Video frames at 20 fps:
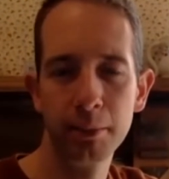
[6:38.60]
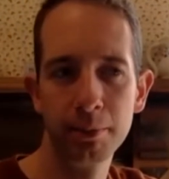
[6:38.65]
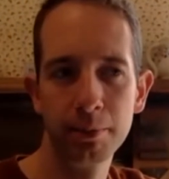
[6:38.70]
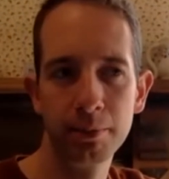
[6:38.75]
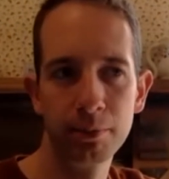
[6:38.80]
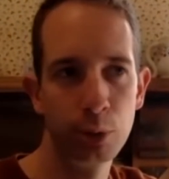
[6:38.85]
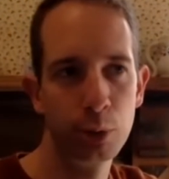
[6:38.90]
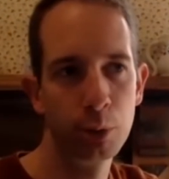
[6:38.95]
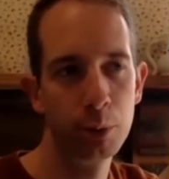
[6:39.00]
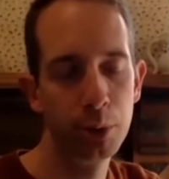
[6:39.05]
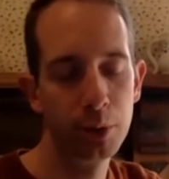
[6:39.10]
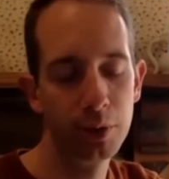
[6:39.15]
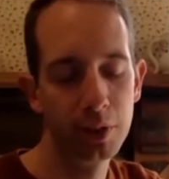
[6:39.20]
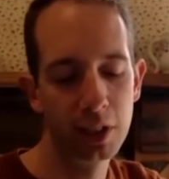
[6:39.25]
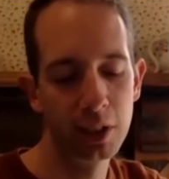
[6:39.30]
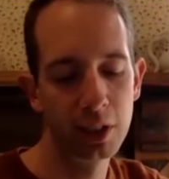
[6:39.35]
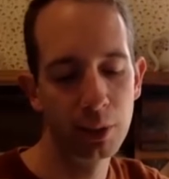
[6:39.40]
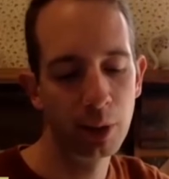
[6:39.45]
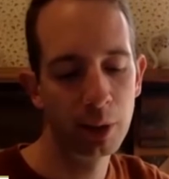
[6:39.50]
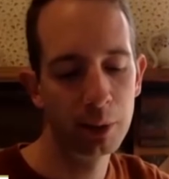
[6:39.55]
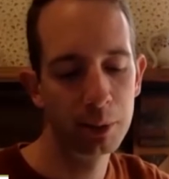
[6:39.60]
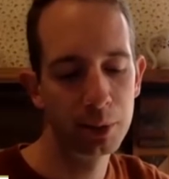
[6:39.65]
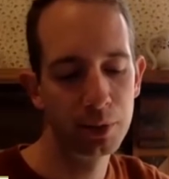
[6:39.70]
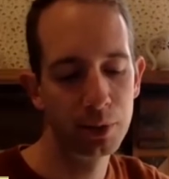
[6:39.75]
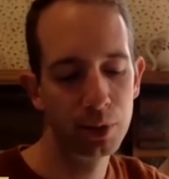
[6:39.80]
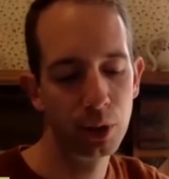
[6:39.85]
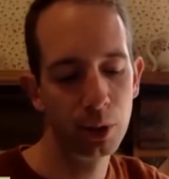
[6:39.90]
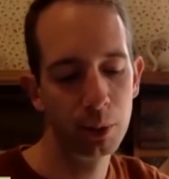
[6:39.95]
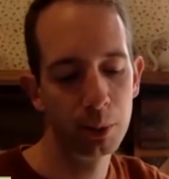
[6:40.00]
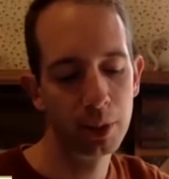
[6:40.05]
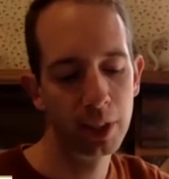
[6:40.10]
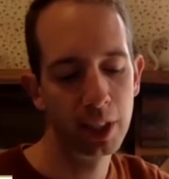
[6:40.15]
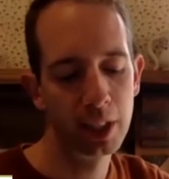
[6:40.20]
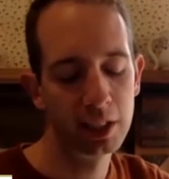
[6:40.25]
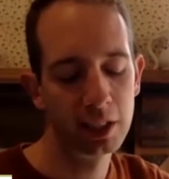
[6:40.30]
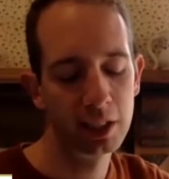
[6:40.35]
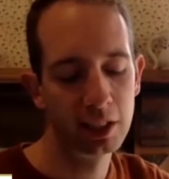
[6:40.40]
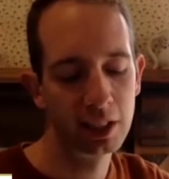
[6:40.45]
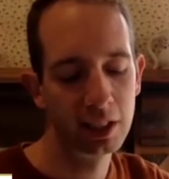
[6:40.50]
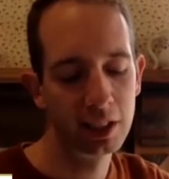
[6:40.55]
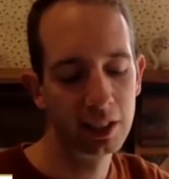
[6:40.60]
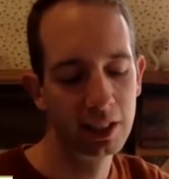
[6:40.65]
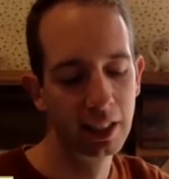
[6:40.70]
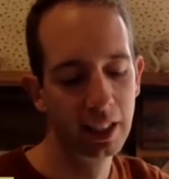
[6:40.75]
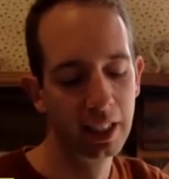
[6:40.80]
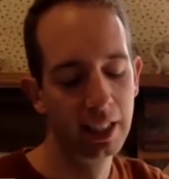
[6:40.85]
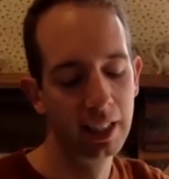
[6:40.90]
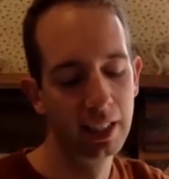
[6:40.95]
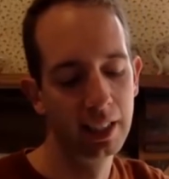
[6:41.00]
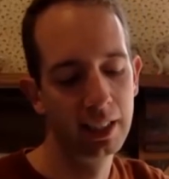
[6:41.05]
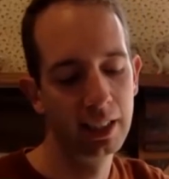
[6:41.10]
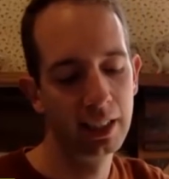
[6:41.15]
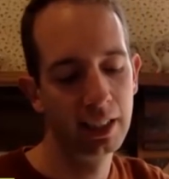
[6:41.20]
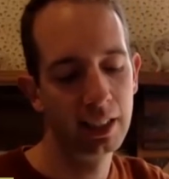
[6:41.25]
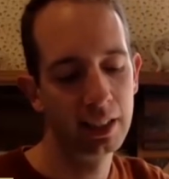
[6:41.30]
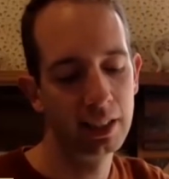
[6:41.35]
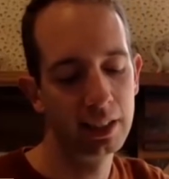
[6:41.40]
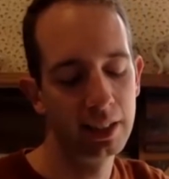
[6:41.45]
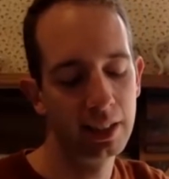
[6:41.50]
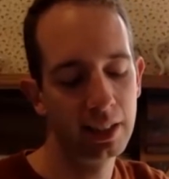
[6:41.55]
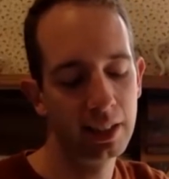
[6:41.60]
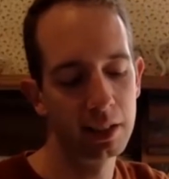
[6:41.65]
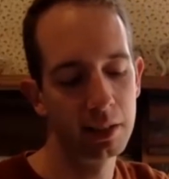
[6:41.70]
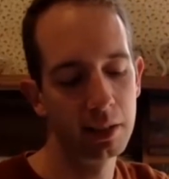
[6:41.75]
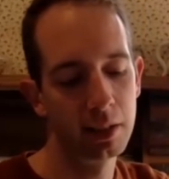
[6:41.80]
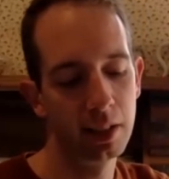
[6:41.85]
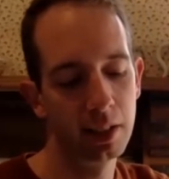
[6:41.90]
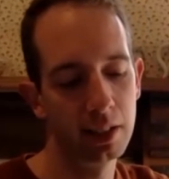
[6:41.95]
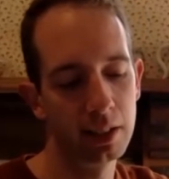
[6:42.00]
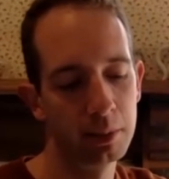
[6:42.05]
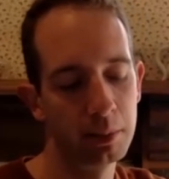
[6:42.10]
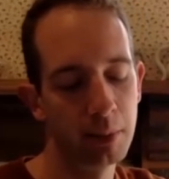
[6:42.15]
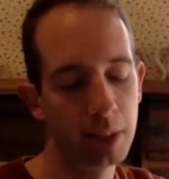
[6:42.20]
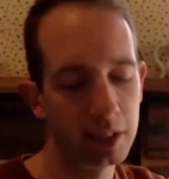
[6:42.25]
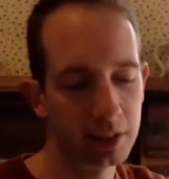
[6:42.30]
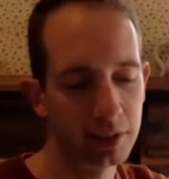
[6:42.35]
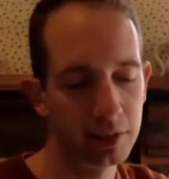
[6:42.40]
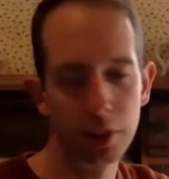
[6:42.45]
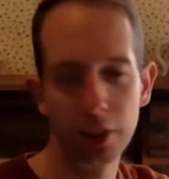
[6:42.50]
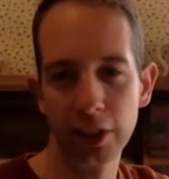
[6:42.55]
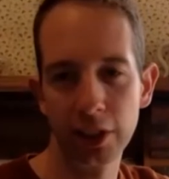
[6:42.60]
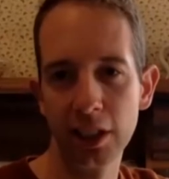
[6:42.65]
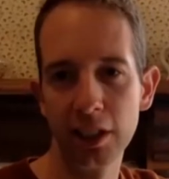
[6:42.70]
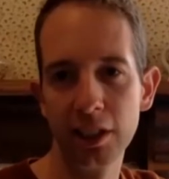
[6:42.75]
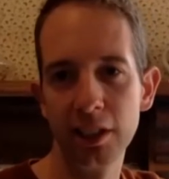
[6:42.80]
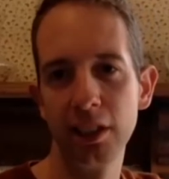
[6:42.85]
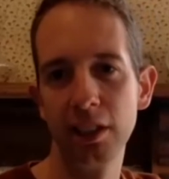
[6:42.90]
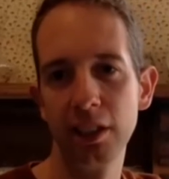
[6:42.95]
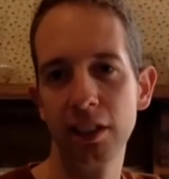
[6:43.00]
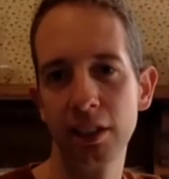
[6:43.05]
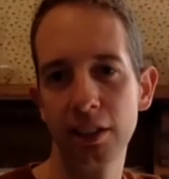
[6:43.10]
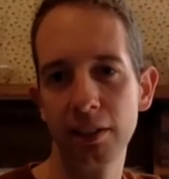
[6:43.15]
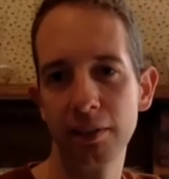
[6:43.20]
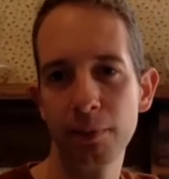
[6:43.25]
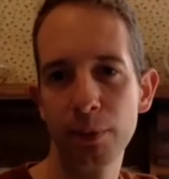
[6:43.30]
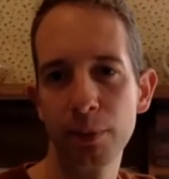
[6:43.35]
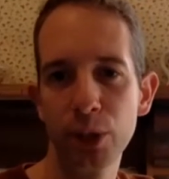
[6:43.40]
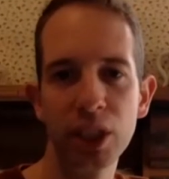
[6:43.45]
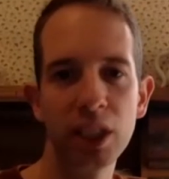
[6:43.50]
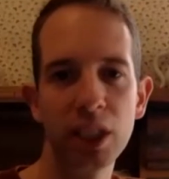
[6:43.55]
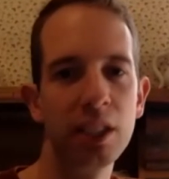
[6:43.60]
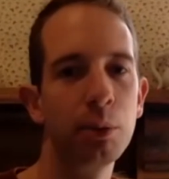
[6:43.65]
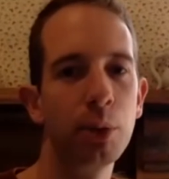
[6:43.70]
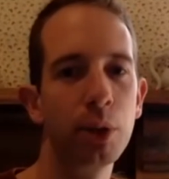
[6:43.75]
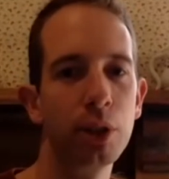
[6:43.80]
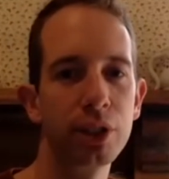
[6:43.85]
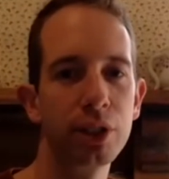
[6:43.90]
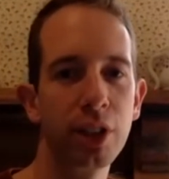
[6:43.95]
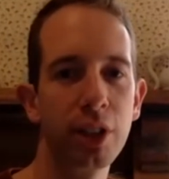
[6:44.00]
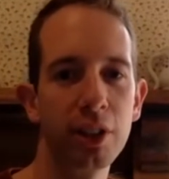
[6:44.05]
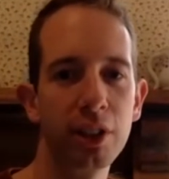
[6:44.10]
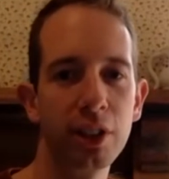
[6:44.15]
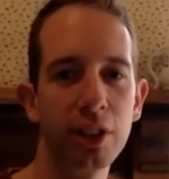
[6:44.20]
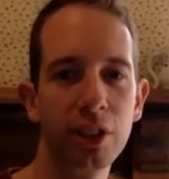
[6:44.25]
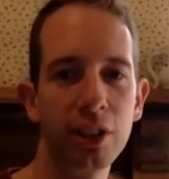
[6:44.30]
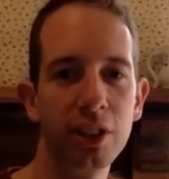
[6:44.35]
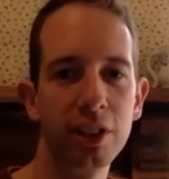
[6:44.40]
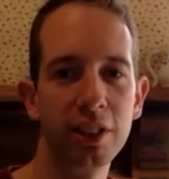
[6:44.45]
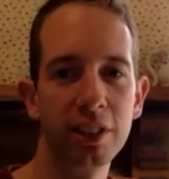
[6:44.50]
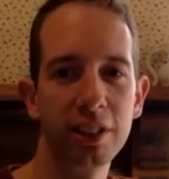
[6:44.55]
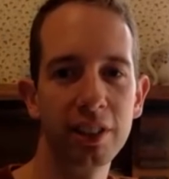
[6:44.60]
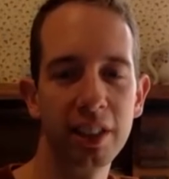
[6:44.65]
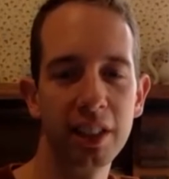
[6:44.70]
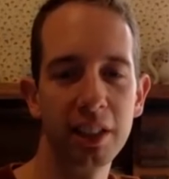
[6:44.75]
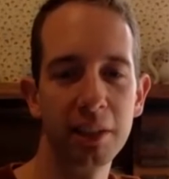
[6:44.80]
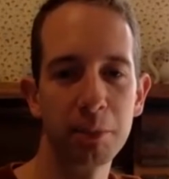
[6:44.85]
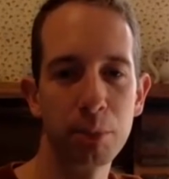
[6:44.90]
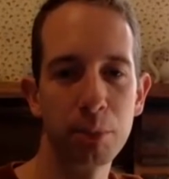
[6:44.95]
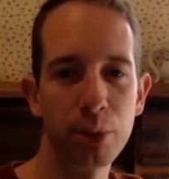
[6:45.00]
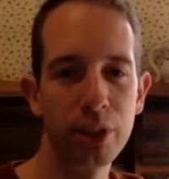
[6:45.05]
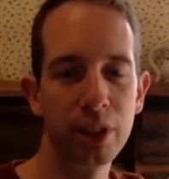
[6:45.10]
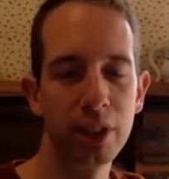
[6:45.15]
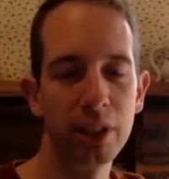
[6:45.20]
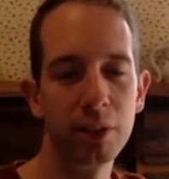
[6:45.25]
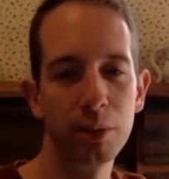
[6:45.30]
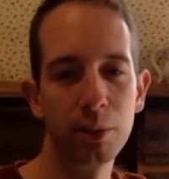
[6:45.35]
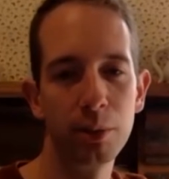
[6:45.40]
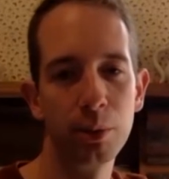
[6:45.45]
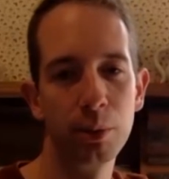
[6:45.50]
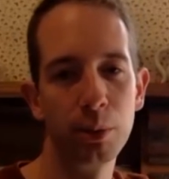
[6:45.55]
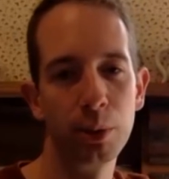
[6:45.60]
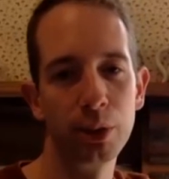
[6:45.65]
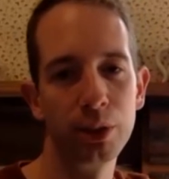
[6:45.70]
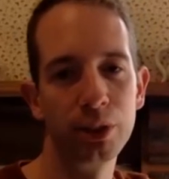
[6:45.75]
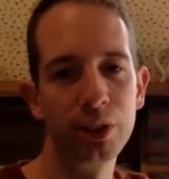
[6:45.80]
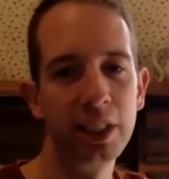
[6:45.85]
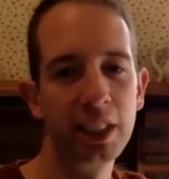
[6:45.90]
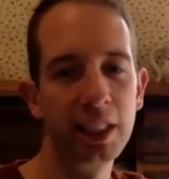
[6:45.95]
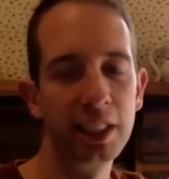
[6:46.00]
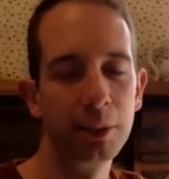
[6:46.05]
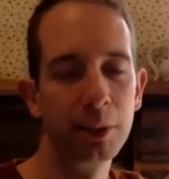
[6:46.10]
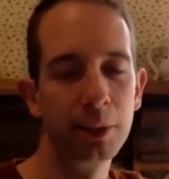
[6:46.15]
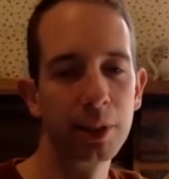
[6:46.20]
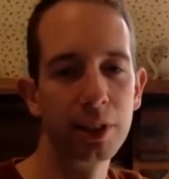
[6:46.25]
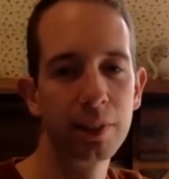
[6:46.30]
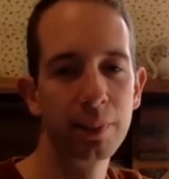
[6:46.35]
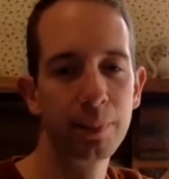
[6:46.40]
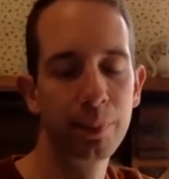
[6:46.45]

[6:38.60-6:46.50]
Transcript: or moving to the realms of interpretation here, and that it makes it very easy to see what's going on and present what you're dealing with.